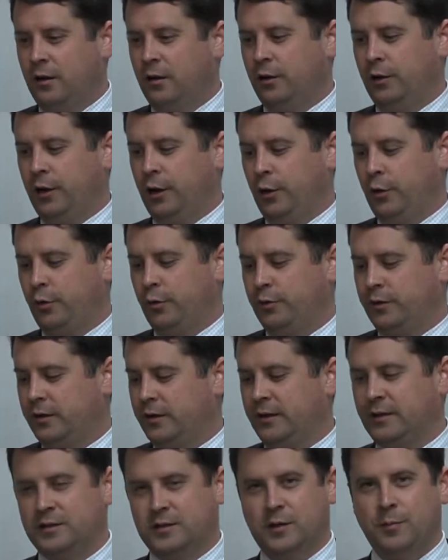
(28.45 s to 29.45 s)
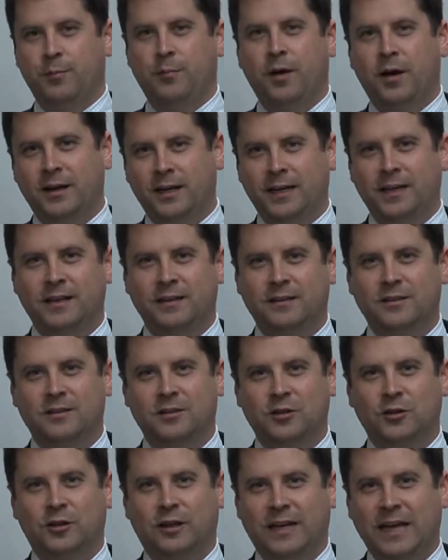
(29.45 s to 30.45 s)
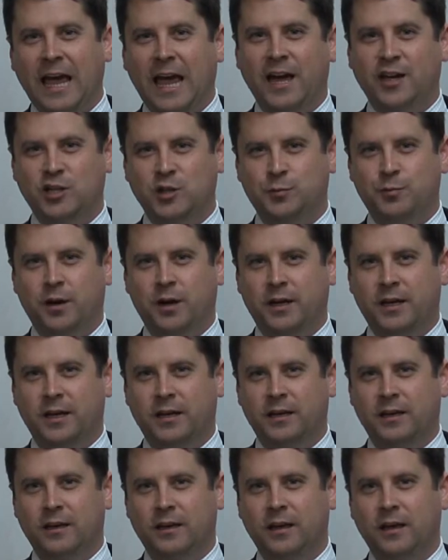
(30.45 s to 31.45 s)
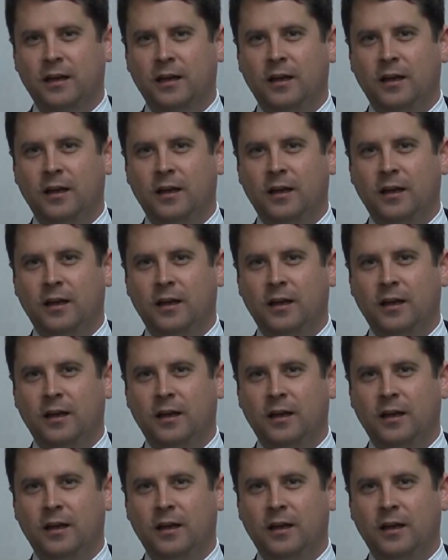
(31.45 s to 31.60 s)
loaned some money to the cash bucket,